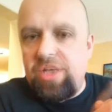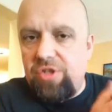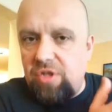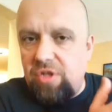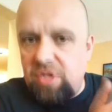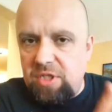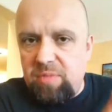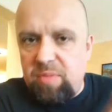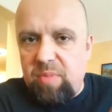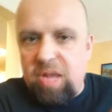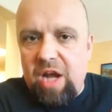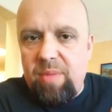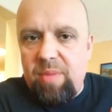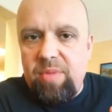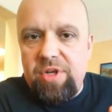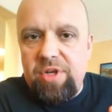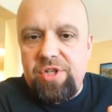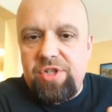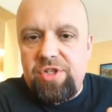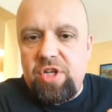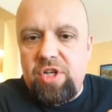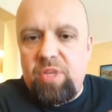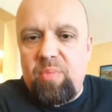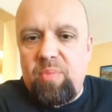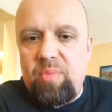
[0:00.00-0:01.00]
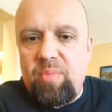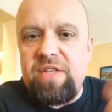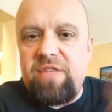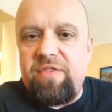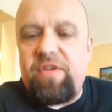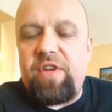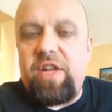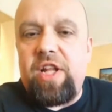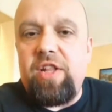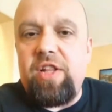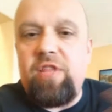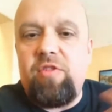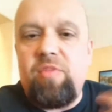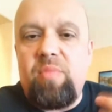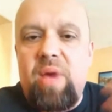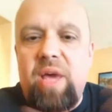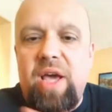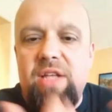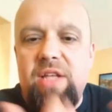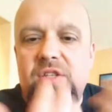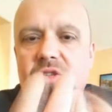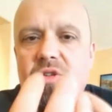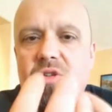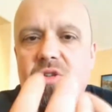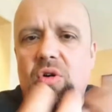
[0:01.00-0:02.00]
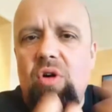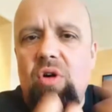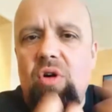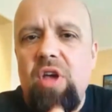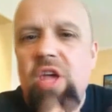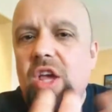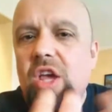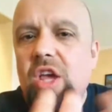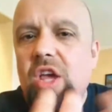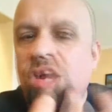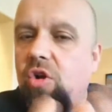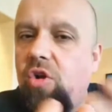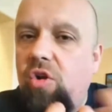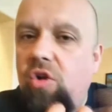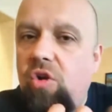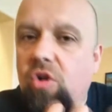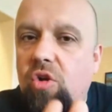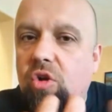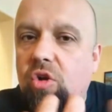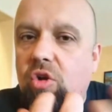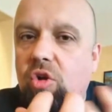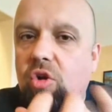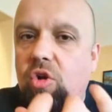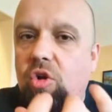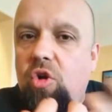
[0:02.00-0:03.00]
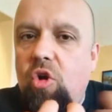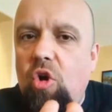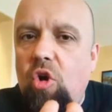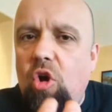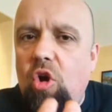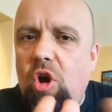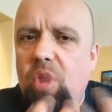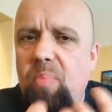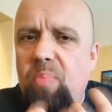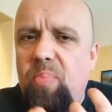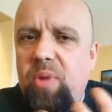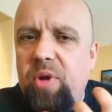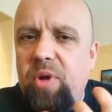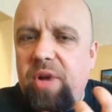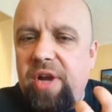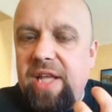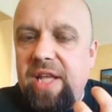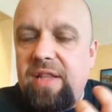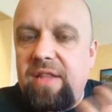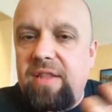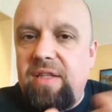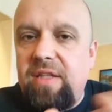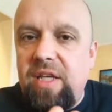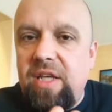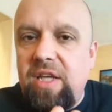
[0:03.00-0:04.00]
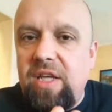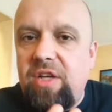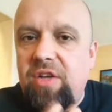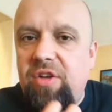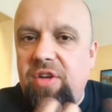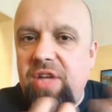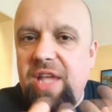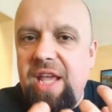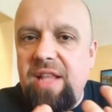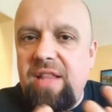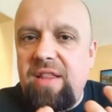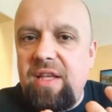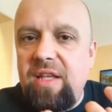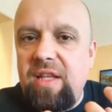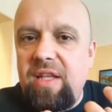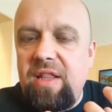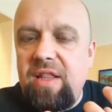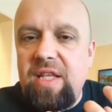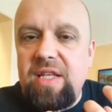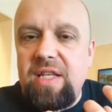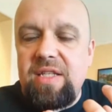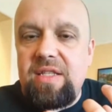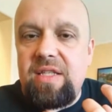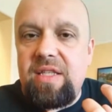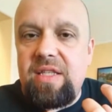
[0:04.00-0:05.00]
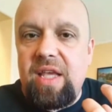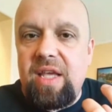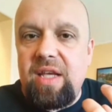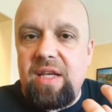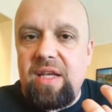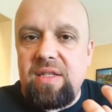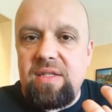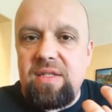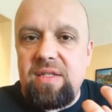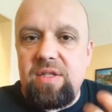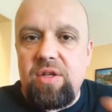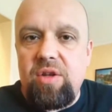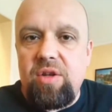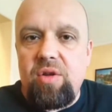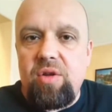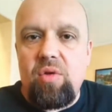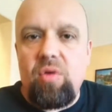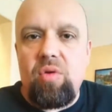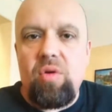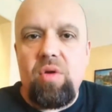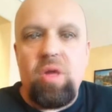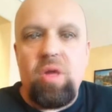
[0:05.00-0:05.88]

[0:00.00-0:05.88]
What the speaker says: St. John's barber shop is a friend of mine. So cooperating, creating these things,